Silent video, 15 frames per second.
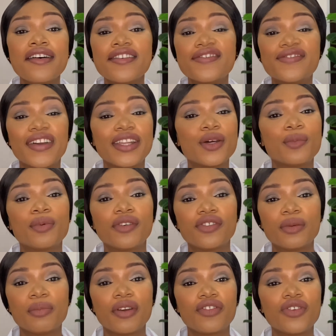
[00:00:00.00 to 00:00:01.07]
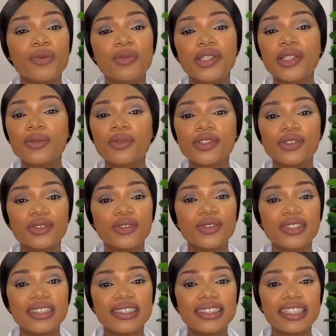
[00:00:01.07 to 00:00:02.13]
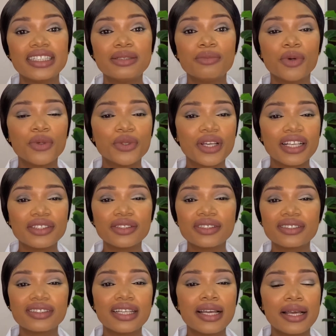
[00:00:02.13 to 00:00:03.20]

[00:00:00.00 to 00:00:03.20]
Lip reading: fed up of the perfume, you don't want to use it anymore, you can just